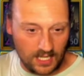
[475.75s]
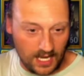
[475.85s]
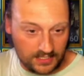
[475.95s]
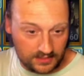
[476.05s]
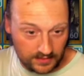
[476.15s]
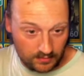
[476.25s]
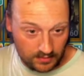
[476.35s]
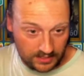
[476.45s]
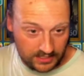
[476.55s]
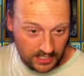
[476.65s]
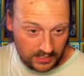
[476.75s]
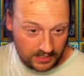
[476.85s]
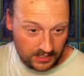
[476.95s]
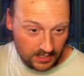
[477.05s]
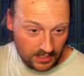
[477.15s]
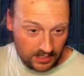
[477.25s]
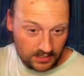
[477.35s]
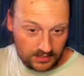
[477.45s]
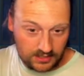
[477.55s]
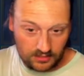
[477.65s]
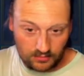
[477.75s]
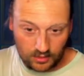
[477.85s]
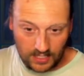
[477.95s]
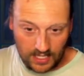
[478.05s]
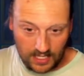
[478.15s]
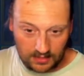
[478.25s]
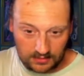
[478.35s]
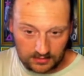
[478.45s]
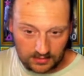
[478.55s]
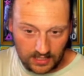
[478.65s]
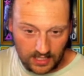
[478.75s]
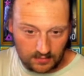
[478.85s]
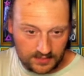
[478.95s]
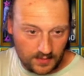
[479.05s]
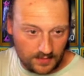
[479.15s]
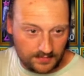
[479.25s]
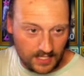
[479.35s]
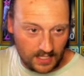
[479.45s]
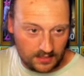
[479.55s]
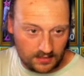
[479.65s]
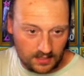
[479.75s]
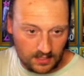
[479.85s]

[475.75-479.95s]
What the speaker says: Actually, we're going to change Tomb Lord out. Yeah, we'll swap that. We'll